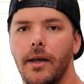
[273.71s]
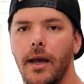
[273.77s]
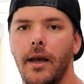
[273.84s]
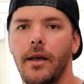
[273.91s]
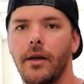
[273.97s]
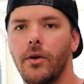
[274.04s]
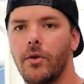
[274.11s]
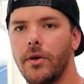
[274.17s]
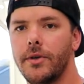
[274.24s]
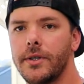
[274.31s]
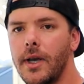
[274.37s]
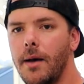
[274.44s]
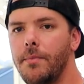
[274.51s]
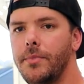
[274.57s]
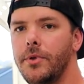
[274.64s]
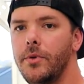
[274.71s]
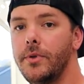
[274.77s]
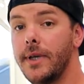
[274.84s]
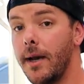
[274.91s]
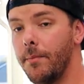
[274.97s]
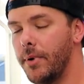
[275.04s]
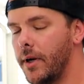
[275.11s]
Okay, grill's up to
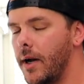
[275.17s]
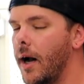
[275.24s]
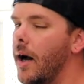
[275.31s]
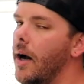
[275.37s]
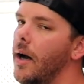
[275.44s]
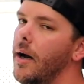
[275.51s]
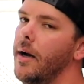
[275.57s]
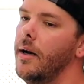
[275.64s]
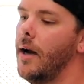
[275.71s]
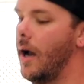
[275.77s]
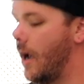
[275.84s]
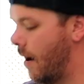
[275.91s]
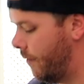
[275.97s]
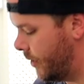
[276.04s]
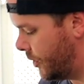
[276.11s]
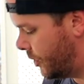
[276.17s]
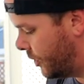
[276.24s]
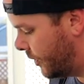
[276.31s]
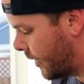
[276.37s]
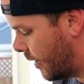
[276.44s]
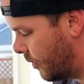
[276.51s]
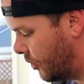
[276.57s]
temp. I have it
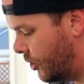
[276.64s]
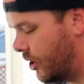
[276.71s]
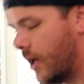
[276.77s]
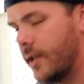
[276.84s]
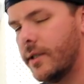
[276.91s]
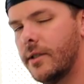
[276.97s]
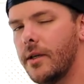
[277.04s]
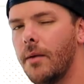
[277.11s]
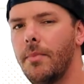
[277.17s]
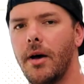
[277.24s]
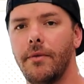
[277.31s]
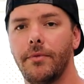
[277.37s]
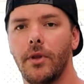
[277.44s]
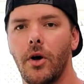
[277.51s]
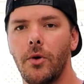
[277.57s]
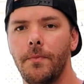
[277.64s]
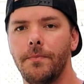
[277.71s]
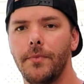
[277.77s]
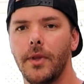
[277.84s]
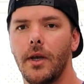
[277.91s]
set just above low,